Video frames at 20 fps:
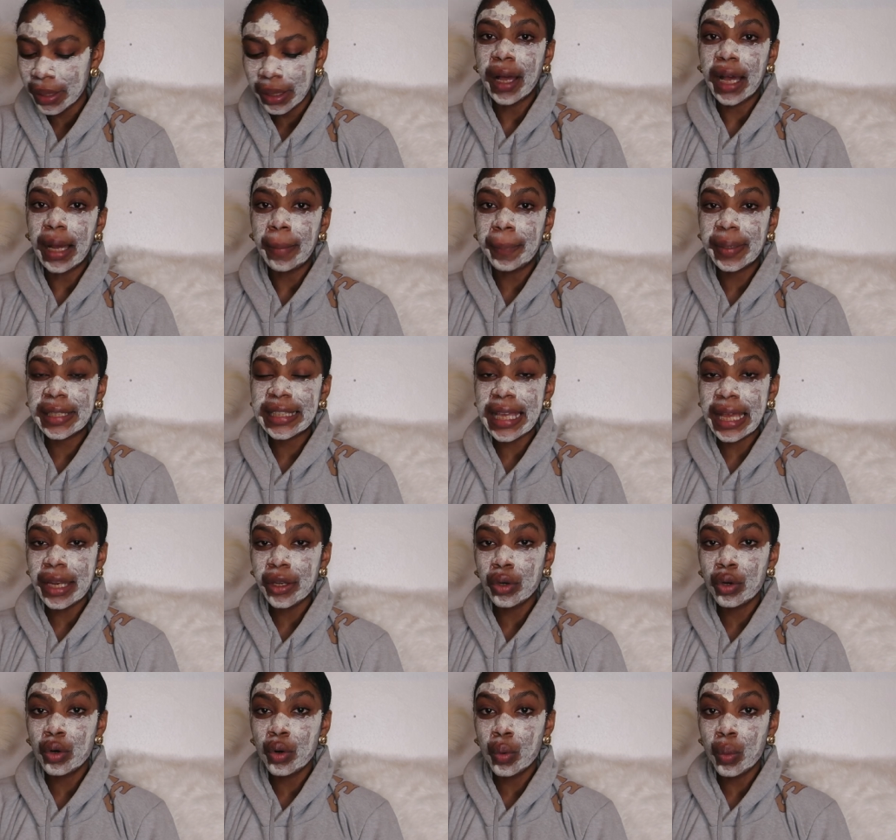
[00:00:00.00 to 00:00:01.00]
But
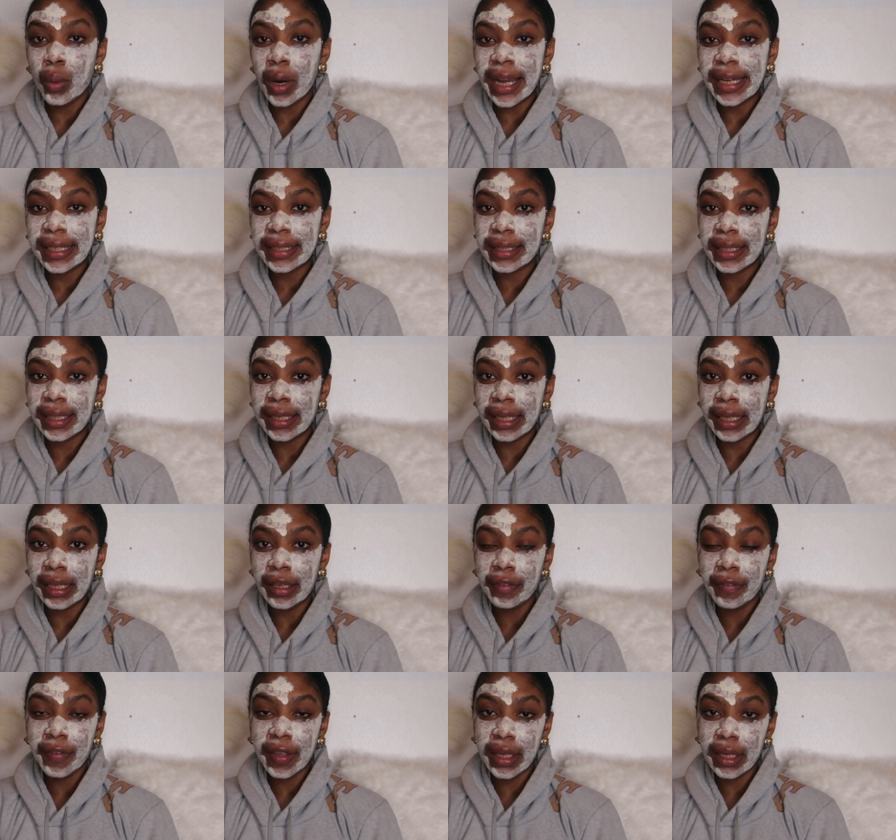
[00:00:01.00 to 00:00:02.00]
botanical white tea
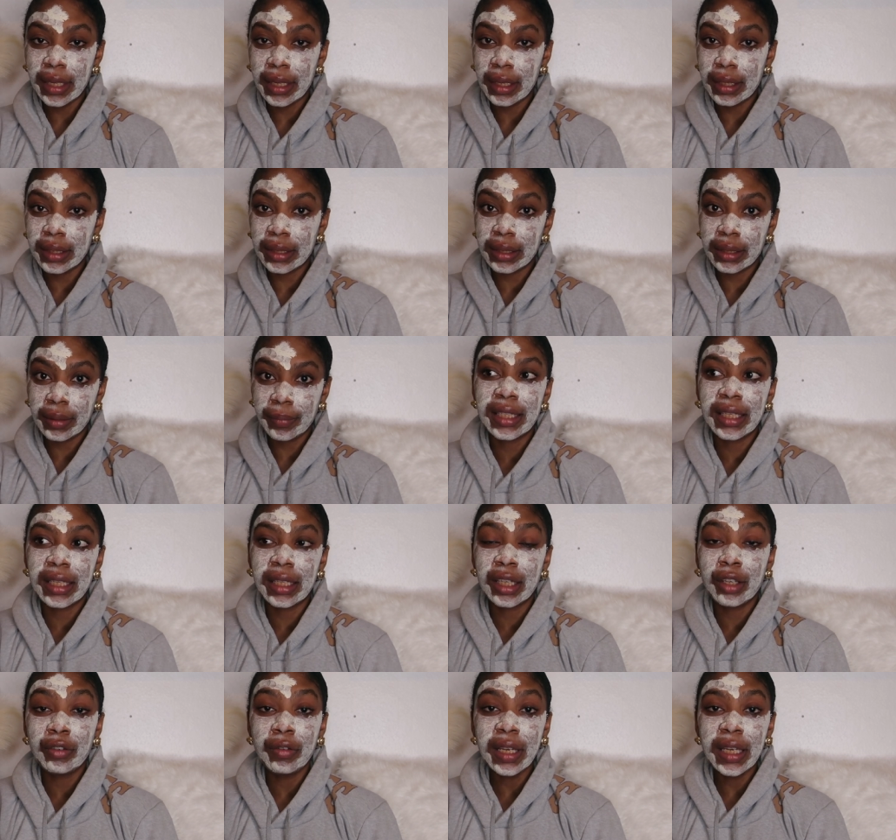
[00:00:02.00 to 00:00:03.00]
leaf is an
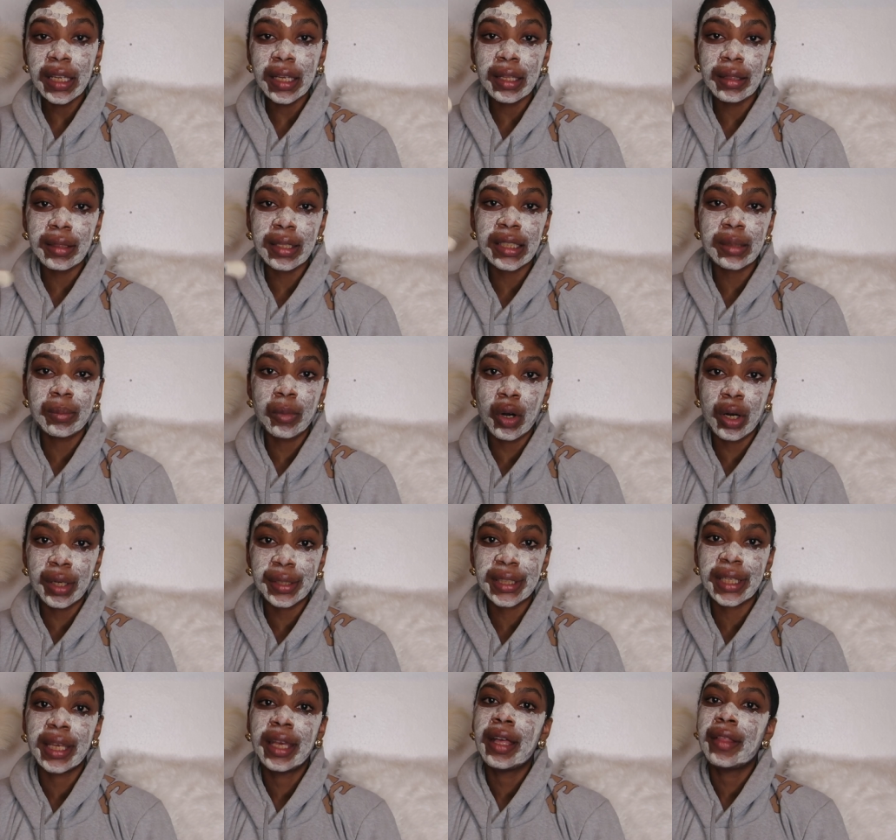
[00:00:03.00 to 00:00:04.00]
ingredient in this
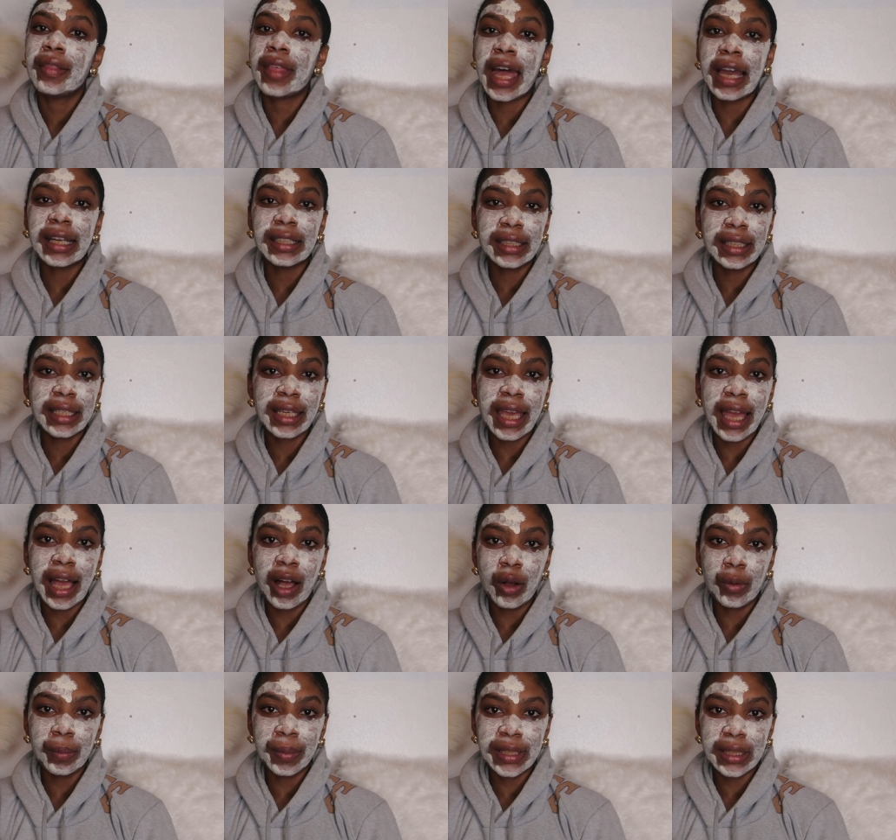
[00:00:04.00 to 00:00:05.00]
mask that actually
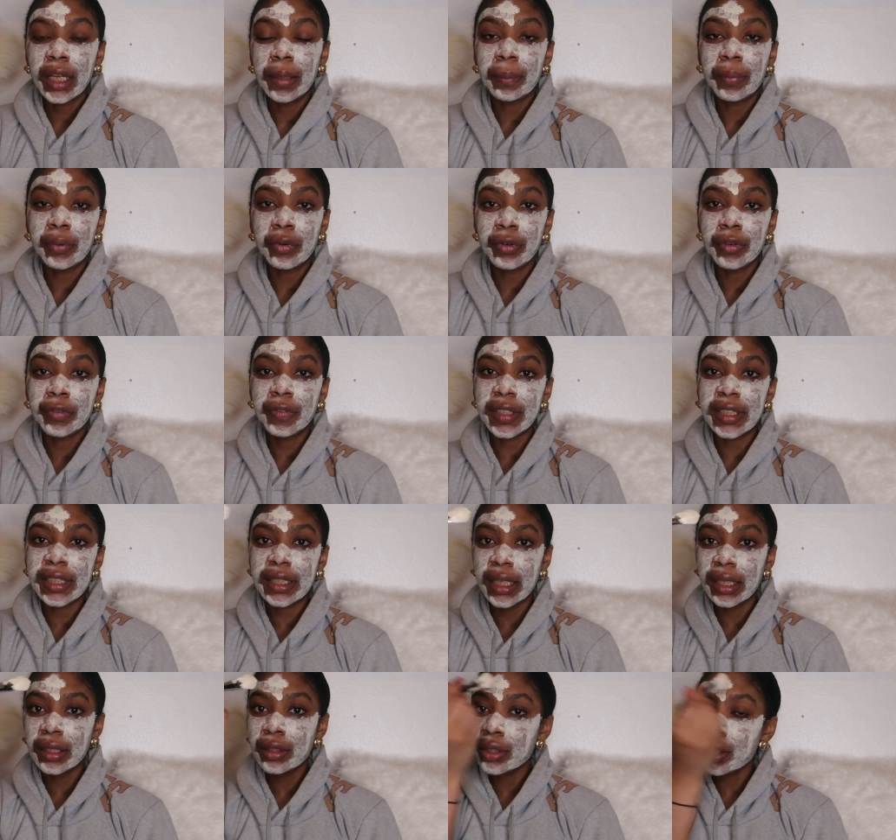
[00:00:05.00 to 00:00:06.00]
helps improve the
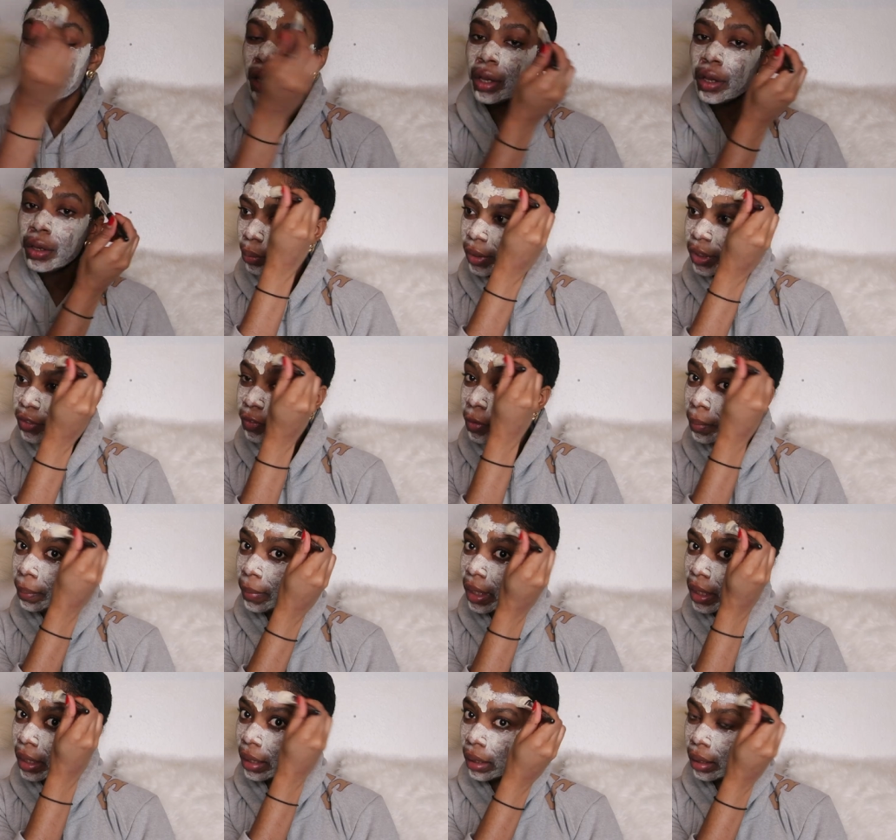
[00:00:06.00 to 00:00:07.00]
skin tone, which for
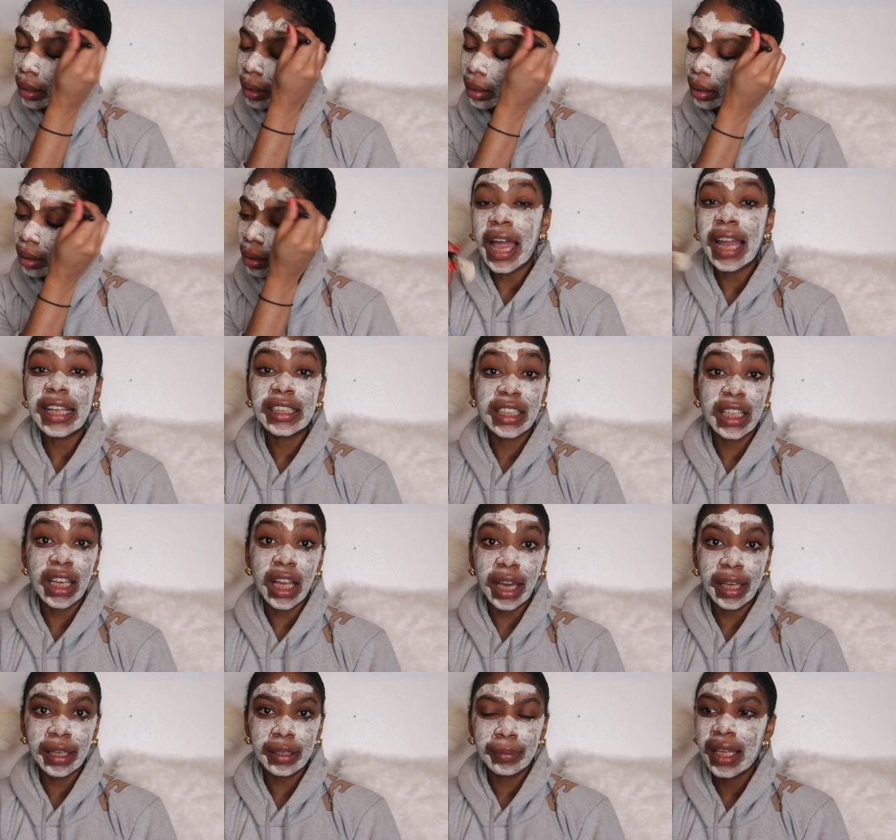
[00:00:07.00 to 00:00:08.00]
me, I actually
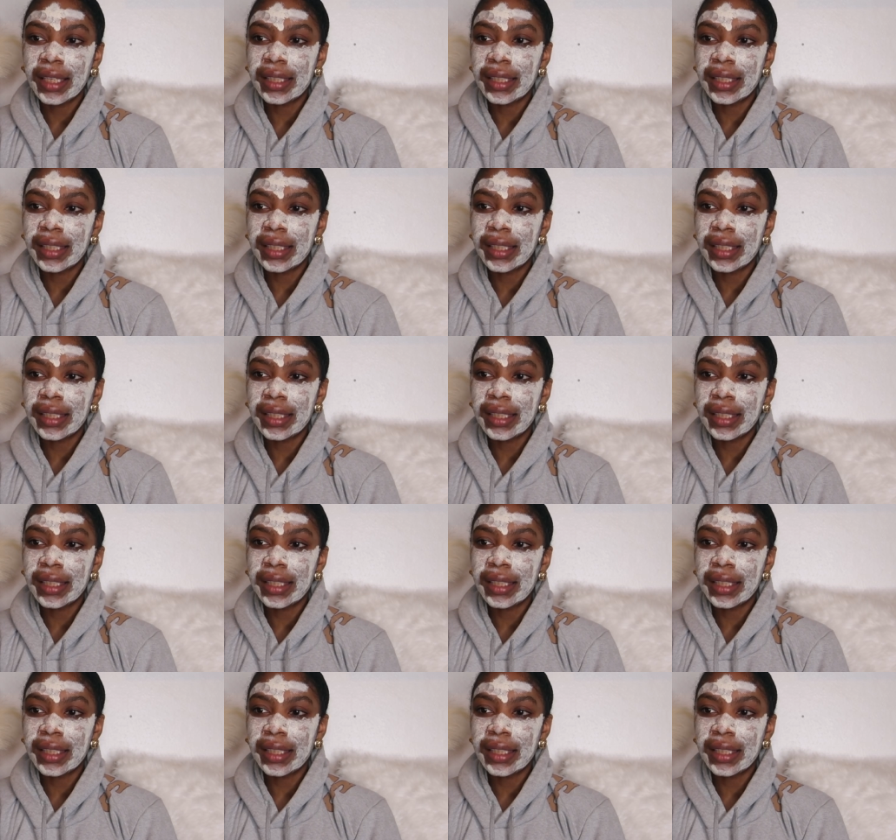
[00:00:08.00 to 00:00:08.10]
like.